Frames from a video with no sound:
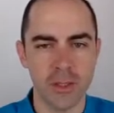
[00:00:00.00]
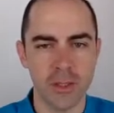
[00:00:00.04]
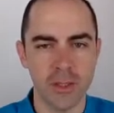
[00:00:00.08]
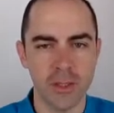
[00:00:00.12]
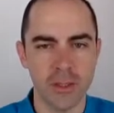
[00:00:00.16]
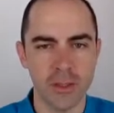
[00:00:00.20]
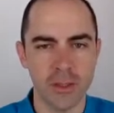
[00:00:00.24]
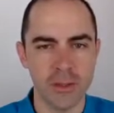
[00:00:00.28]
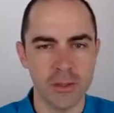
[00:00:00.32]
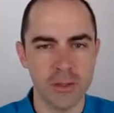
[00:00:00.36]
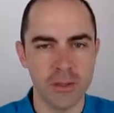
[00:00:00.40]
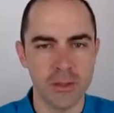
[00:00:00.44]

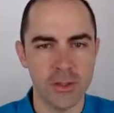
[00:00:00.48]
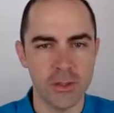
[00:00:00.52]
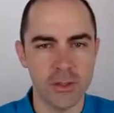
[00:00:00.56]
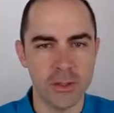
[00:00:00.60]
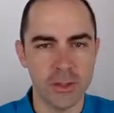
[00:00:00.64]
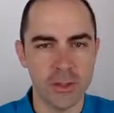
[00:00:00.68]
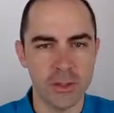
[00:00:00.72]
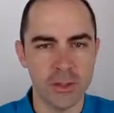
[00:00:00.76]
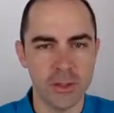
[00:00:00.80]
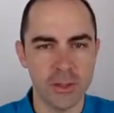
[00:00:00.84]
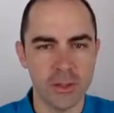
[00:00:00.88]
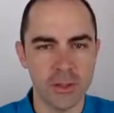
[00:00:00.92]
And the
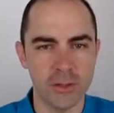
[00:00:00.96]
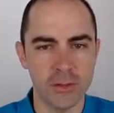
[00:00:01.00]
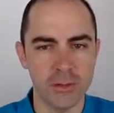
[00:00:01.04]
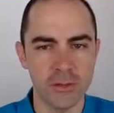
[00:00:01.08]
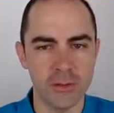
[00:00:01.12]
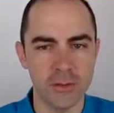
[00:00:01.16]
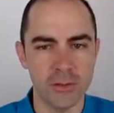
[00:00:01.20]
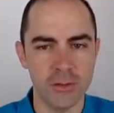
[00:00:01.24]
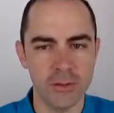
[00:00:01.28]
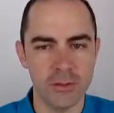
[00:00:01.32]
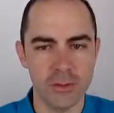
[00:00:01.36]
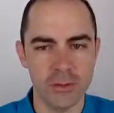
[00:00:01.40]
tracker can
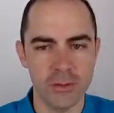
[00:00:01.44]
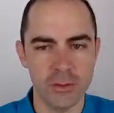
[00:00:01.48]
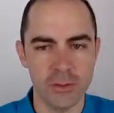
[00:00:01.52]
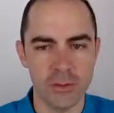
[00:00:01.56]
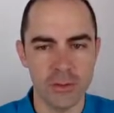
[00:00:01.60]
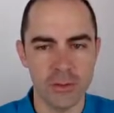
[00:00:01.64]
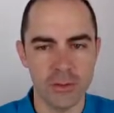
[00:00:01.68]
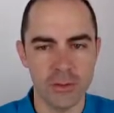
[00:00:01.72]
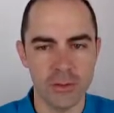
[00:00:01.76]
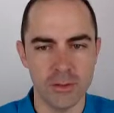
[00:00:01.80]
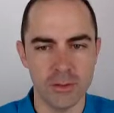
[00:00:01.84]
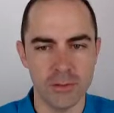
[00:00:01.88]

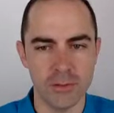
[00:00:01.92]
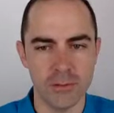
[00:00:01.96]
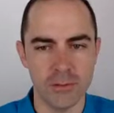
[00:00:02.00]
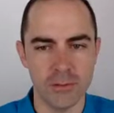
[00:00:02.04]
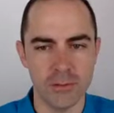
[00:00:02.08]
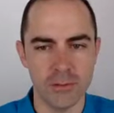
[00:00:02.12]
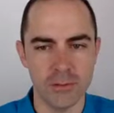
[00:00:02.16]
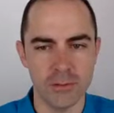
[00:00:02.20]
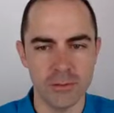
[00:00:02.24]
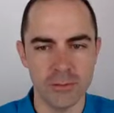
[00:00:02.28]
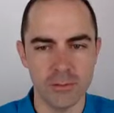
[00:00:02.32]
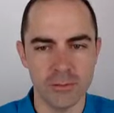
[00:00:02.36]

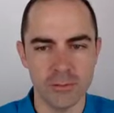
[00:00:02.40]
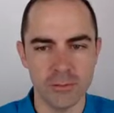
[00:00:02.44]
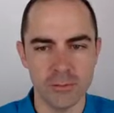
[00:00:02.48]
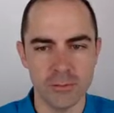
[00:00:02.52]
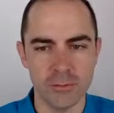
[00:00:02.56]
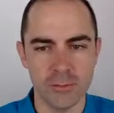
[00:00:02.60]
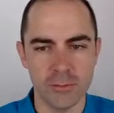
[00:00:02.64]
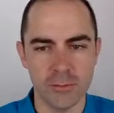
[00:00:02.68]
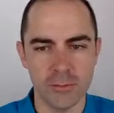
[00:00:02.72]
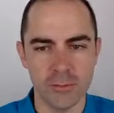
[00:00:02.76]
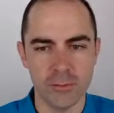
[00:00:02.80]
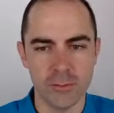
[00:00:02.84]
go
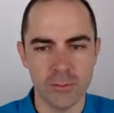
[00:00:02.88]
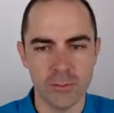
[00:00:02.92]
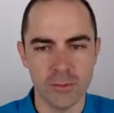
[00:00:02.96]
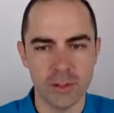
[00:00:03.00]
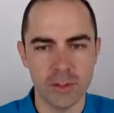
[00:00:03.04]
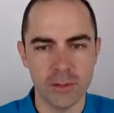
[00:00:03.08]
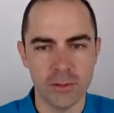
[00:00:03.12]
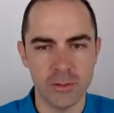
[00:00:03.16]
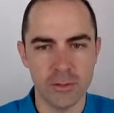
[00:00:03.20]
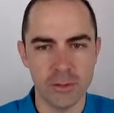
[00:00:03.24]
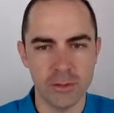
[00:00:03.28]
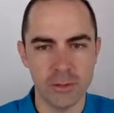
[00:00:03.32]

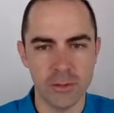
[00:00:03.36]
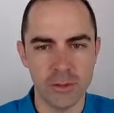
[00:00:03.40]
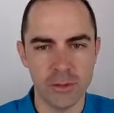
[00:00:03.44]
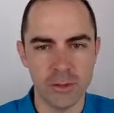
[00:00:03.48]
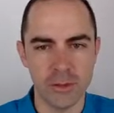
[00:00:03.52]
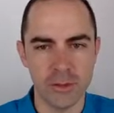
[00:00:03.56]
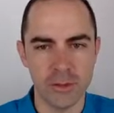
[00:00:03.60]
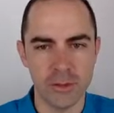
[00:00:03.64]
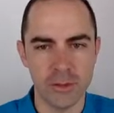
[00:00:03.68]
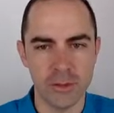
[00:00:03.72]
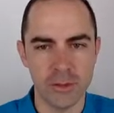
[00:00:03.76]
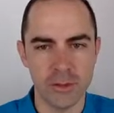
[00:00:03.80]
down to
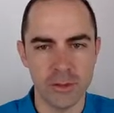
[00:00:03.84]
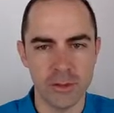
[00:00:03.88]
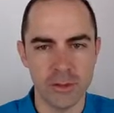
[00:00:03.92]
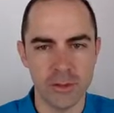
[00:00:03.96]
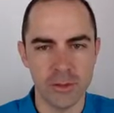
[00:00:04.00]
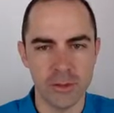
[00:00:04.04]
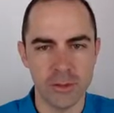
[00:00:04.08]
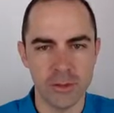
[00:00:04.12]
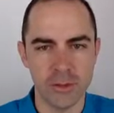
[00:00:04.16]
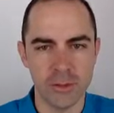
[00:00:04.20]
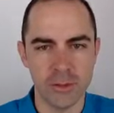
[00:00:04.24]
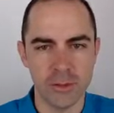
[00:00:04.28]

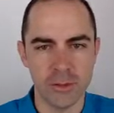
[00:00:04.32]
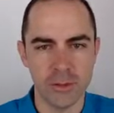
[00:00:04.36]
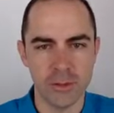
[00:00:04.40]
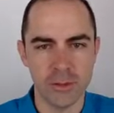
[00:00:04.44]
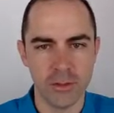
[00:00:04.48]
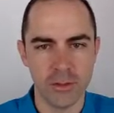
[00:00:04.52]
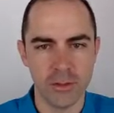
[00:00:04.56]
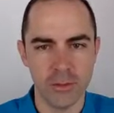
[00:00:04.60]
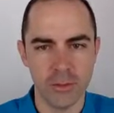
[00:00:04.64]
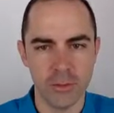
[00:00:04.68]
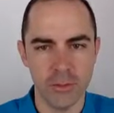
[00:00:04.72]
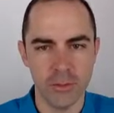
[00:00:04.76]
processing
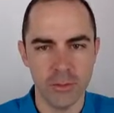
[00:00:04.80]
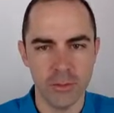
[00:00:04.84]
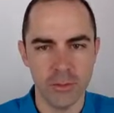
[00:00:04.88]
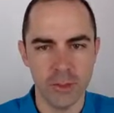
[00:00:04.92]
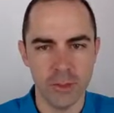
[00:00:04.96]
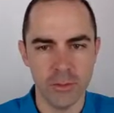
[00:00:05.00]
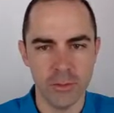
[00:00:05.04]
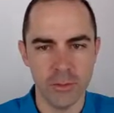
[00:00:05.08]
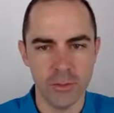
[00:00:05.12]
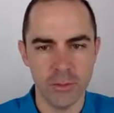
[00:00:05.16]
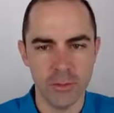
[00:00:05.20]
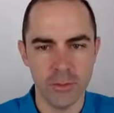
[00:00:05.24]

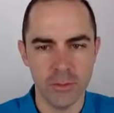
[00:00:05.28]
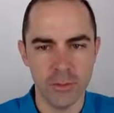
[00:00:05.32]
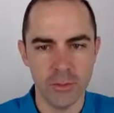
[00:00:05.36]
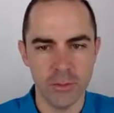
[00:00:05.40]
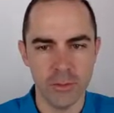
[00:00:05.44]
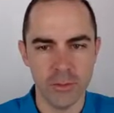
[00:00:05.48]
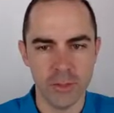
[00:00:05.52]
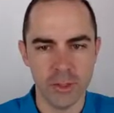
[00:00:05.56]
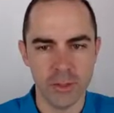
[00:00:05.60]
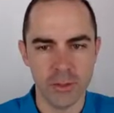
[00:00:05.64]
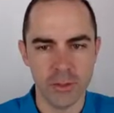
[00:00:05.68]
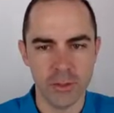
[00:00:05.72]
really few
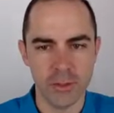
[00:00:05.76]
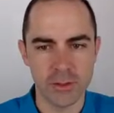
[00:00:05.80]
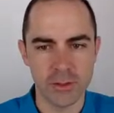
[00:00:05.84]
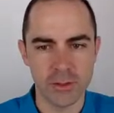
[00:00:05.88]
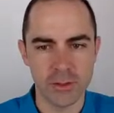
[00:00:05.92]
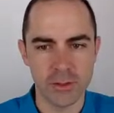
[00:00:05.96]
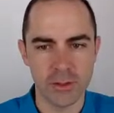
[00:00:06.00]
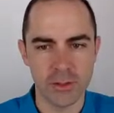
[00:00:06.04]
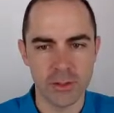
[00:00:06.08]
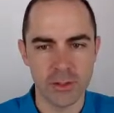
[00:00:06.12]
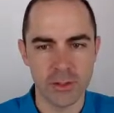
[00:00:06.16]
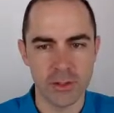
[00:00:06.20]

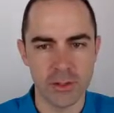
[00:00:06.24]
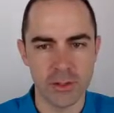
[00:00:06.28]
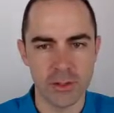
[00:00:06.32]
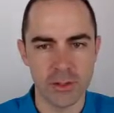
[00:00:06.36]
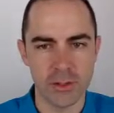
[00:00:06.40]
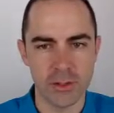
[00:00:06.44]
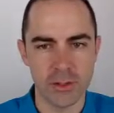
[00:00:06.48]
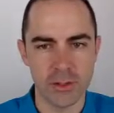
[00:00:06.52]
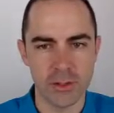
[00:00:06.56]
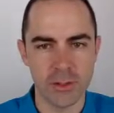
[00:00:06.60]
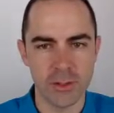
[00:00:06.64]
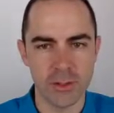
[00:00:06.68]
events.
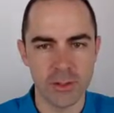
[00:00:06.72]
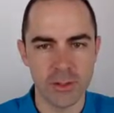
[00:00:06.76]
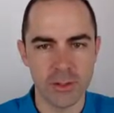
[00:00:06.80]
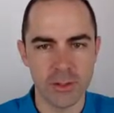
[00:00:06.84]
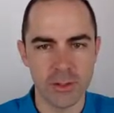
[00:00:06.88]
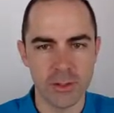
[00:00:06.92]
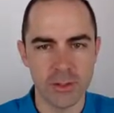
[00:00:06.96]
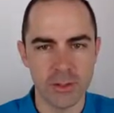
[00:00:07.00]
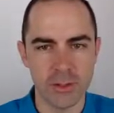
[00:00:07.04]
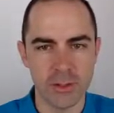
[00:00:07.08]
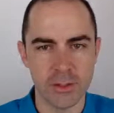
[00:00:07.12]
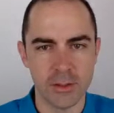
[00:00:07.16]
And
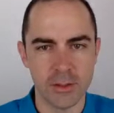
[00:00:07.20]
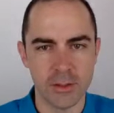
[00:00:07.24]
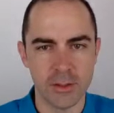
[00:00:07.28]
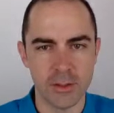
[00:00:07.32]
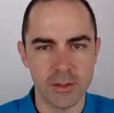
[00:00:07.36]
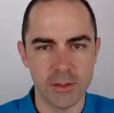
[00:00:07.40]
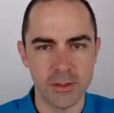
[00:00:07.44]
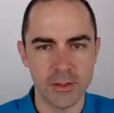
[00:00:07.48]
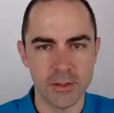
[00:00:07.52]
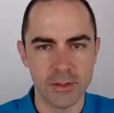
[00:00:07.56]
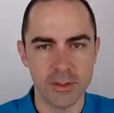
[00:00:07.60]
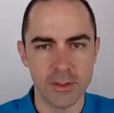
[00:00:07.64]

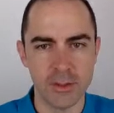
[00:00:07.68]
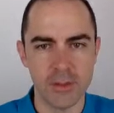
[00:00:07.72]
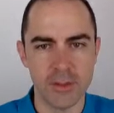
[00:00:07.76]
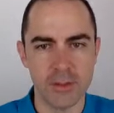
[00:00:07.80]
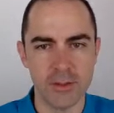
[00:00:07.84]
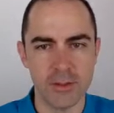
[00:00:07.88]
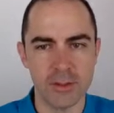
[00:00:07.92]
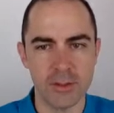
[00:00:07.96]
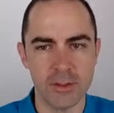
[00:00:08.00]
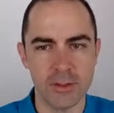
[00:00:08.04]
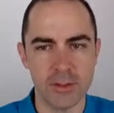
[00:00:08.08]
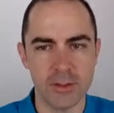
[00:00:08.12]
you see
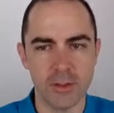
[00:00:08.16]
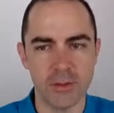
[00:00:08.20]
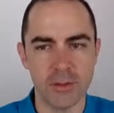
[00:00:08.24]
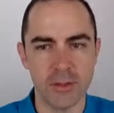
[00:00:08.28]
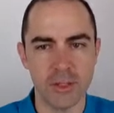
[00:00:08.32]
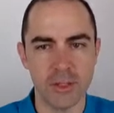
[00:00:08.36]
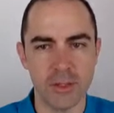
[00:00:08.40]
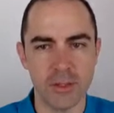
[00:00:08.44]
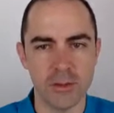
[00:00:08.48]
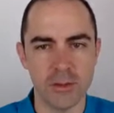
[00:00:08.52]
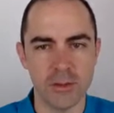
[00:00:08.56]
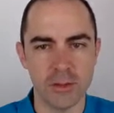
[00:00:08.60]
here is slow
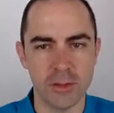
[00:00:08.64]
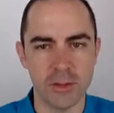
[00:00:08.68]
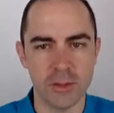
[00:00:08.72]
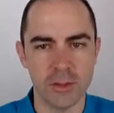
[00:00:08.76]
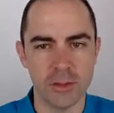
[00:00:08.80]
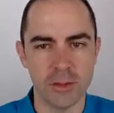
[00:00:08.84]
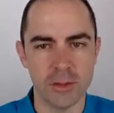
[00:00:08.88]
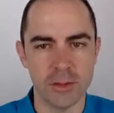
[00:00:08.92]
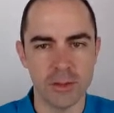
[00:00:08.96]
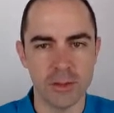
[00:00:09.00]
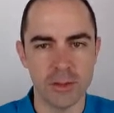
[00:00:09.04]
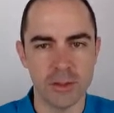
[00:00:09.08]
down,
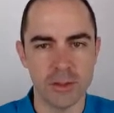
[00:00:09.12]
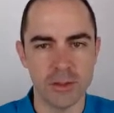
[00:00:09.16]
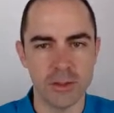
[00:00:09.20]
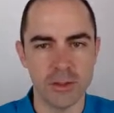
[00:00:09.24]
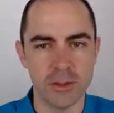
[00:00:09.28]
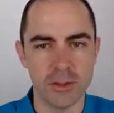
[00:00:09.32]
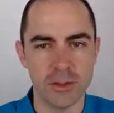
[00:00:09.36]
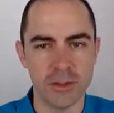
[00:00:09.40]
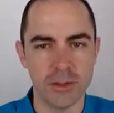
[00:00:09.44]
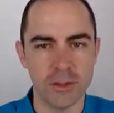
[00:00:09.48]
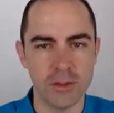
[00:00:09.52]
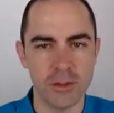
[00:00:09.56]
and
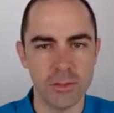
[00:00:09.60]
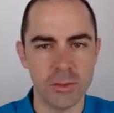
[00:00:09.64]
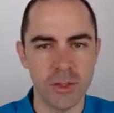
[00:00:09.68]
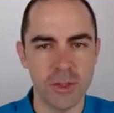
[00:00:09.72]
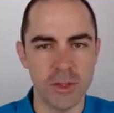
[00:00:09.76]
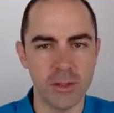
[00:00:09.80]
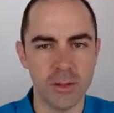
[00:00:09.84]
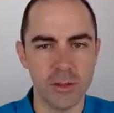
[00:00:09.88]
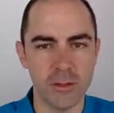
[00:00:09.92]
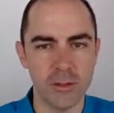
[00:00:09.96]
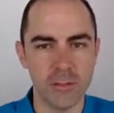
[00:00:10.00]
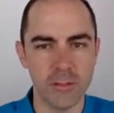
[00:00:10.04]
it's
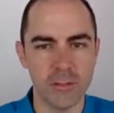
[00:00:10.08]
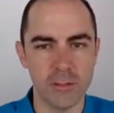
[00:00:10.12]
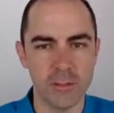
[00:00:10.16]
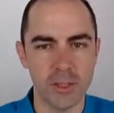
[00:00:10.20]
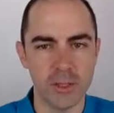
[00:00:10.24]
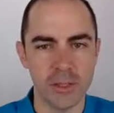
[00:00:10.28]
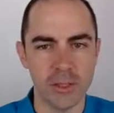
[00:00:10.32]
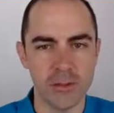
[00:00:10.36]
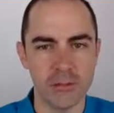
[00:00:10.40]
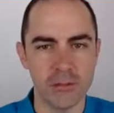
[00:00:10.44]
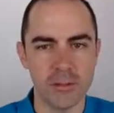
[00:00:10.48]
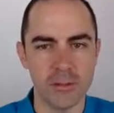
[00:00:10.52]
wiggled
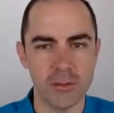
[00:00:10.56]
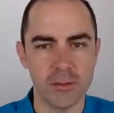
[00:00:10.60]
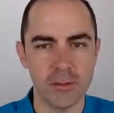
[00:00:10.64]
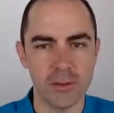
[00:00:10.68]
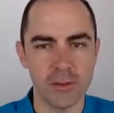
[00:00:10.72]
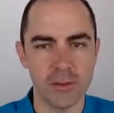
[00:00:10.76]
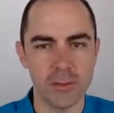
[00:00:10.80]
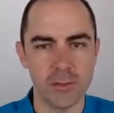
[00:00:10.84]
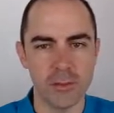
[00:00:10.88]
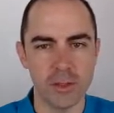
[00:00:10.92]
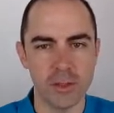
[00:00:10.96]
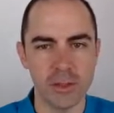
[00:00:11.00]
back and
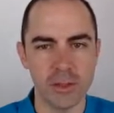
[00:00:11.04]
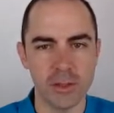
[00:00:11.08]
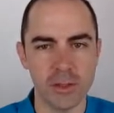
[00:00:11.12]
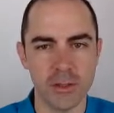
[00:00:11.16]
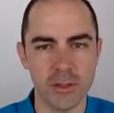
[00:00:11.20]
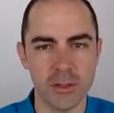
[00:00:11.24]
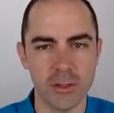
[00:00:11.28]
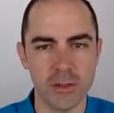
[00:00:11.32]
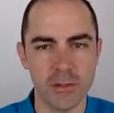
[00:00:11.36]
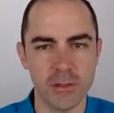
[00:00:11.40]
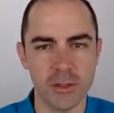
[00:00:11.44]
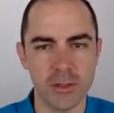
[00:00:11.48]
forth depending
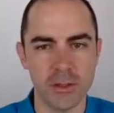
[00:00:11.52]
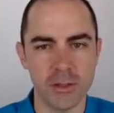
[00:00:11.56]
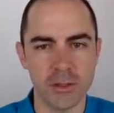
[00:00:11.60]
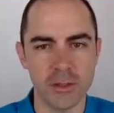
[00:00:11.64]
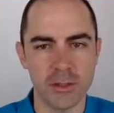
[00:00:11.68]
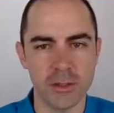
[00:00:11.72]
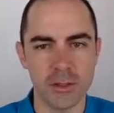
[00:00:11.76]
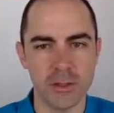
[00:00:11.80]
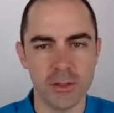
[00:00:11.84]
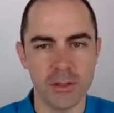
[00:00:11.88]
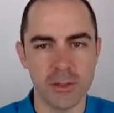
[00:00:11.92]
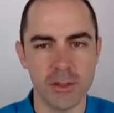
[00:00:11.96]
on the events.